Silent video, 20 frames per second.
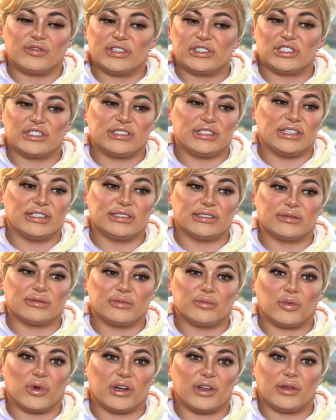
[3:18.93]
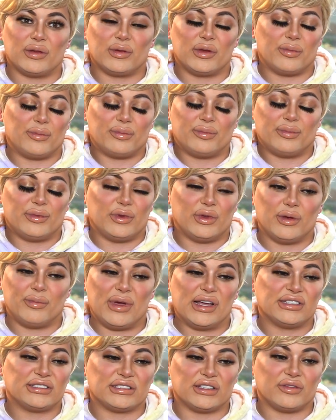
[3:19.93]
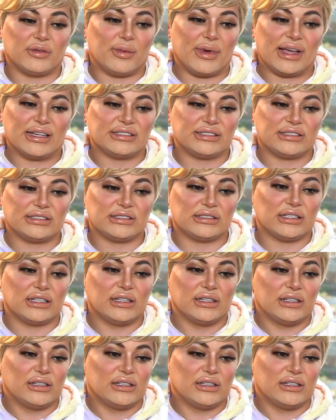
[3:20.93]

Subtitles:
Richards is one of the best of the best.